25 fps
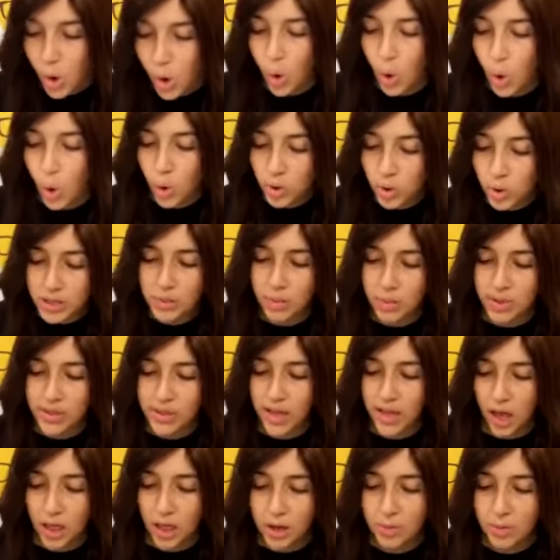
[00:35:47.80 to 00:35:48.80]
Only when
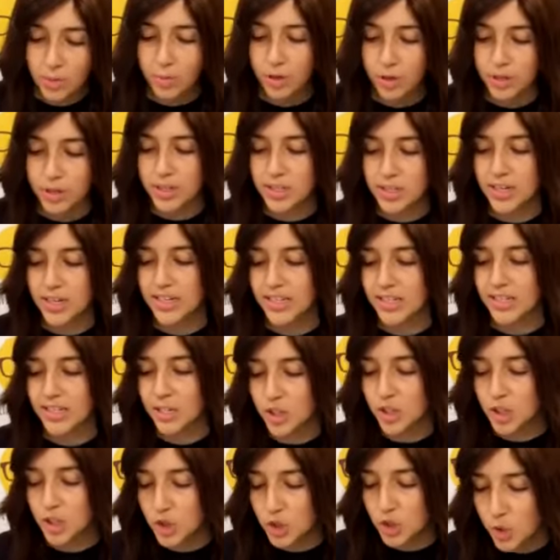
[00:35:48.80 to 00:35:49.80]
the other person is the
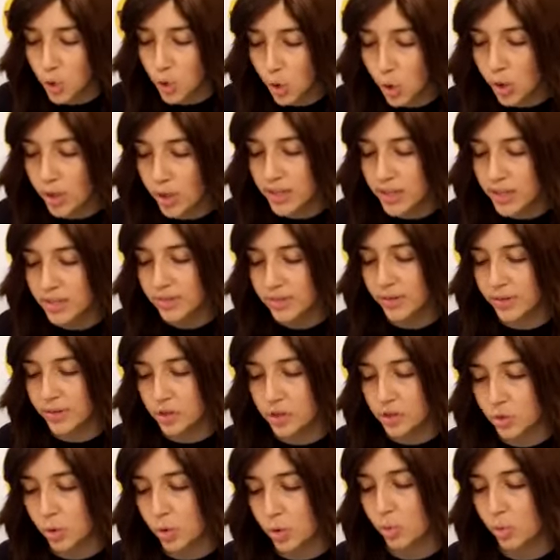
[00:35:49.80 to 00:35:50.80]
sole
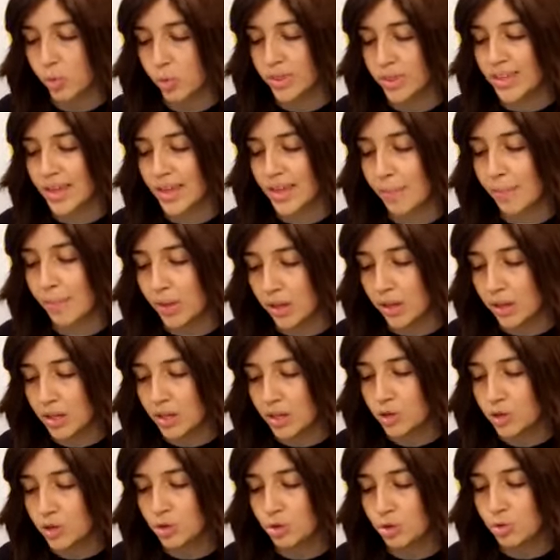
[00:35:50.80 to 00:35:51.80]
individual with the
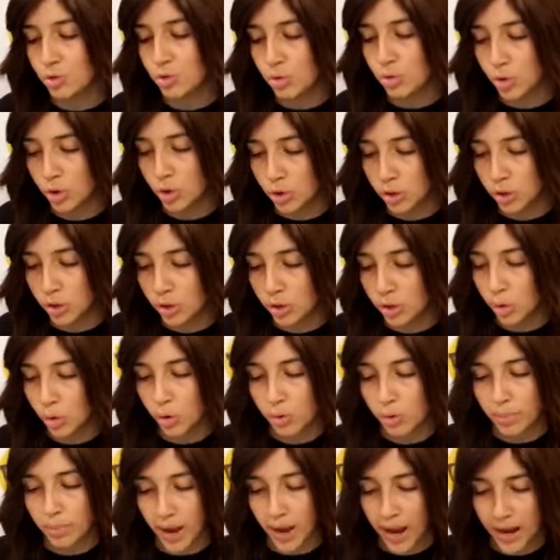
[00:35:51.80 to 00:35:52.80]
ability to do good
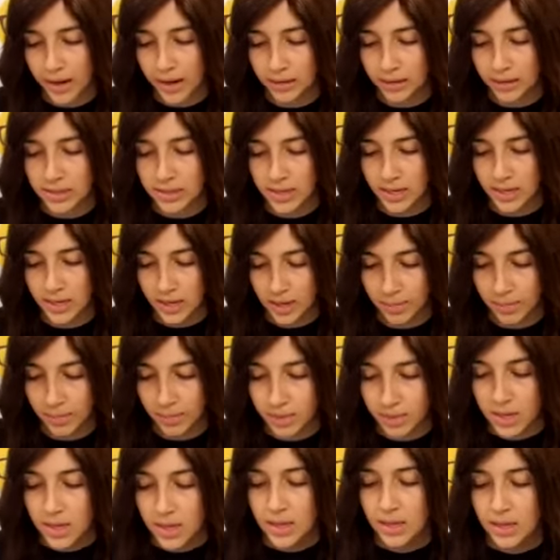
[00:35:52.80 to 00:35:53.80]
or bad to him
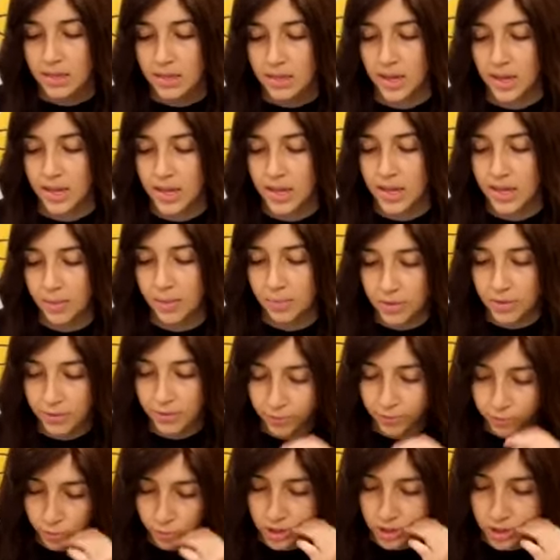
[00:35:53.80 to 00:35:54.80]
that he can be
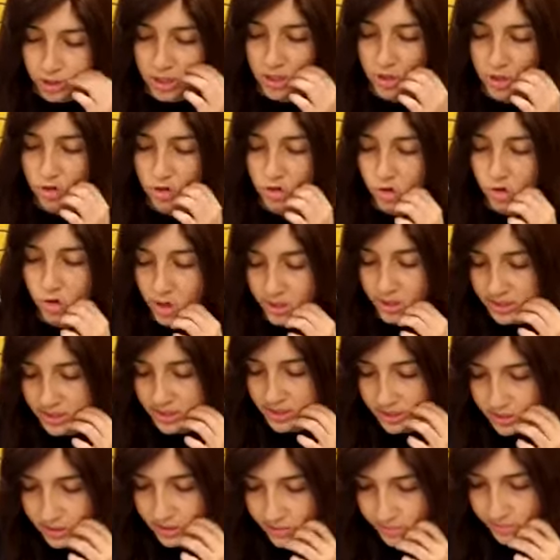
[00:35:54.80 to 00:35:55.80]
fully
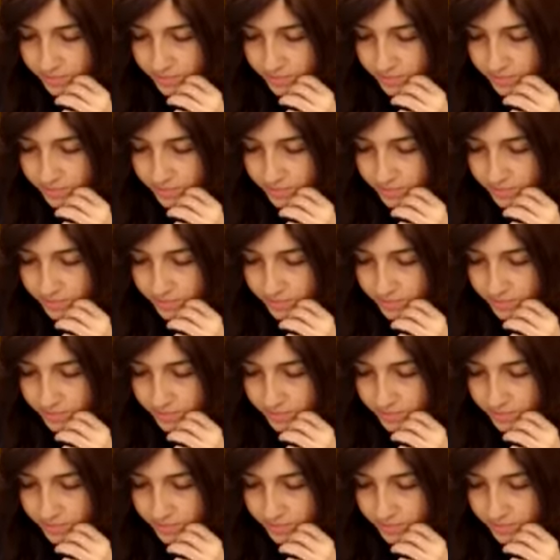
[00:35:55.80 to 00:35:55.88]
trusted.